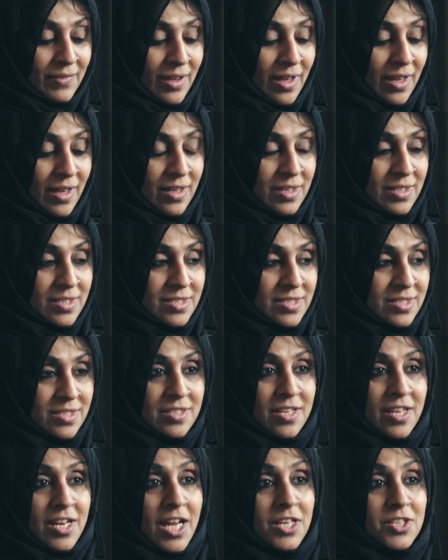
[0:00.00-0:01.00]
And
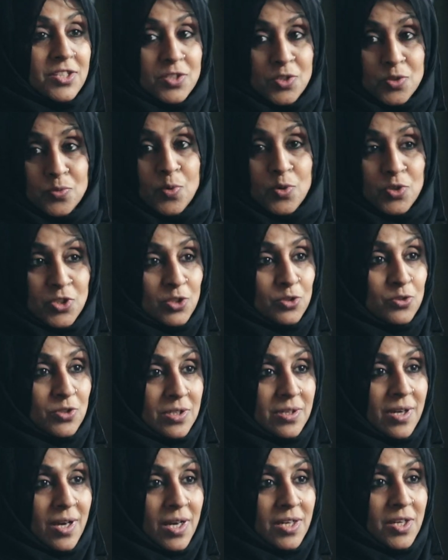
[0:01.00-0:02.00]
then I had two more
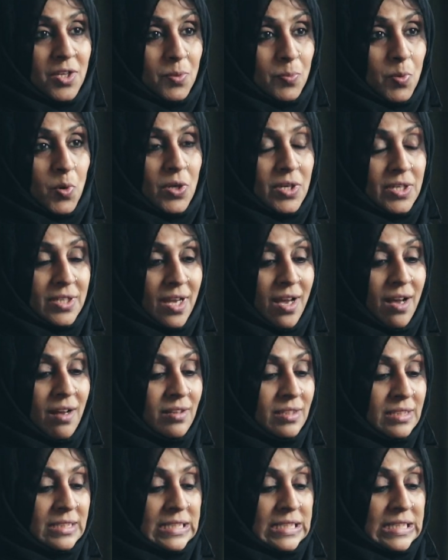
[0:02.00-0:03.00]
children, another boy and a
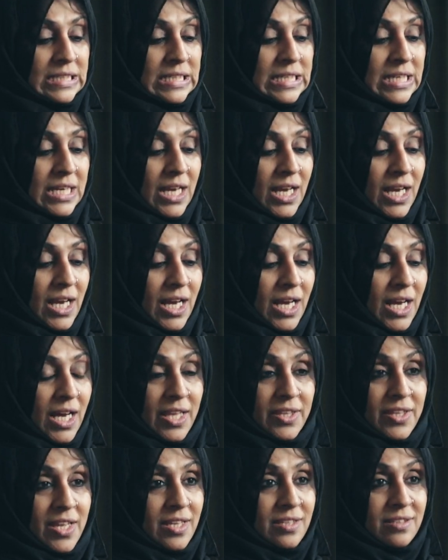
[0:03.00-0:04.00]
girl.
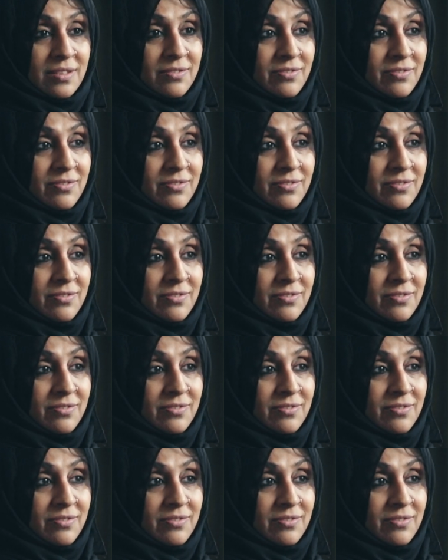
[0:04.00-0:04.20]
And then